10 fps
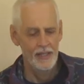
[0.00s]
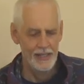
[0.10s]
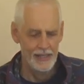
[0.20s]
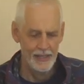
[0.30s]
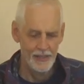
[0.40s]

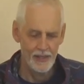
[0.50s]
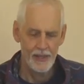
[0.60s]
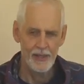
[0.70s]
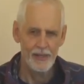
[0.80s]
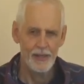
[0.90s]
And
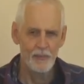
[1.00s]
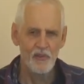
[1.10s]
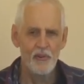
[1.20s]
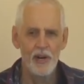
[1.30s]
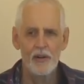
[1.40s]
uh,
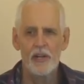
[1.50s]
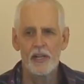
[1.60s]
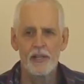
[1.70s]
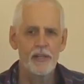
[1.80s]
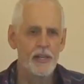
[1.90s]
before I read
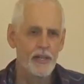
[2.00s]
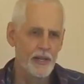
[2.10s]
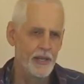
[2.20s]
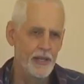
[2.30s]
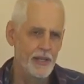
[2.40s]
it,
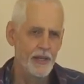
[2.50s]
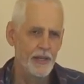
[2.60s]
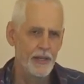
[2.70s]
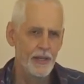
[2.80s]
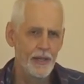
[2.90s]

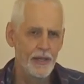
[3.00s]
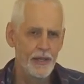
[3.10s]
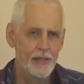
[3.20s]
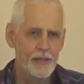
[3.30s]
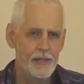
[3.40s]

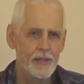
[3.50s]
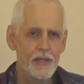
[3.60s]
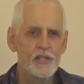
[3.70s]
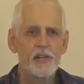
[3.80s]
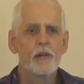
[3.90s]
it's
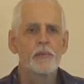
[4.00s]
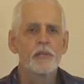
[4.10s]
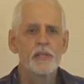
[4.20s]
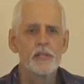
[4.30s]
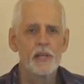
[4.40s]
the
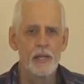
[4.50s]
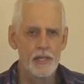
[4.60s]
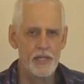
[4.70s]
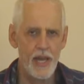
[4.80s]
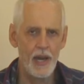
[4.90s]
sermons and
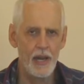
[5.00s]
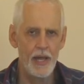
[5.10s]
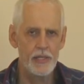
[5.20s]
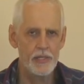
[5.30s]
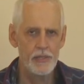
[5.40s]
the
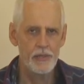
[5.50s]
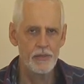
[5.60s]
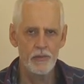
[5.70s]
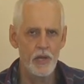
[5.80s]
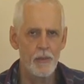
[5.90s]
satellites
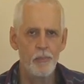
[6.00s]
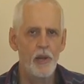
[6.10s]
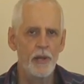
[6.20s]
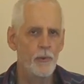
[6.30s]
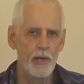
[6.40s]
do not
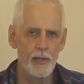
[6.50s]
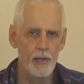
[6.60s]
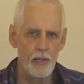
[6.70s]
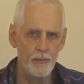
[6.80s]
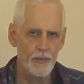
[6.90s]
play
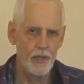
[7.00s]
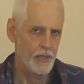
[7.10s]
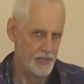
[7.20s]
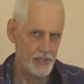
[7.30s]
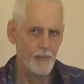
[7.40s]
well
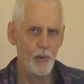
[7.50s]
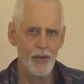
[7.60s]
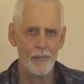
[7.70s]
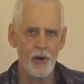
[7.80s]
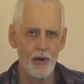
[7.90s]
in the subway
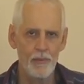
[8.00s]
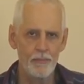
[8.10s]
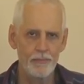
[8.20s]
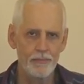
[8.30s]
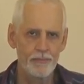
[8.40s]
in Harlem.
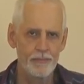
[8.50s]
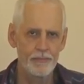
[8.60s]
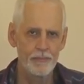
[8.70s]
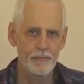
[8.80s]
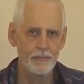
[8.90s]

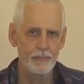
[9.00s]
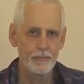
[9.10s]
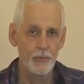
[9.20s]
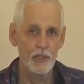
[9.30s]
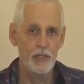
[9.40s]
Mm.
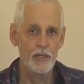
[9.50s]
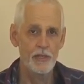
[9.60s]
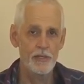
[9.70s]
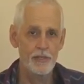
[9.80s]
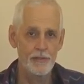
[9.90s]
What
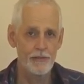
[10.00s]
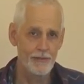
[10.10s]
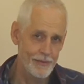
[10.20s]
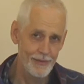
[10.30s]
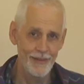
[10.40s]
does?
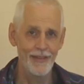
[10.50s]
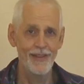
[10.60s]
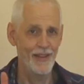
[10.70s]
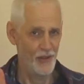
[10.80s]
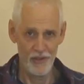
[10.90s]

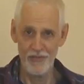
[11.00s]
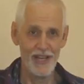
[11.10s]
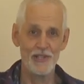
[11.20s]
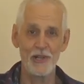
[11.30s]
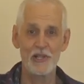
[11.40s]
Health
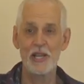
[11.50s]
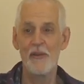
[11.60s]
evangelism.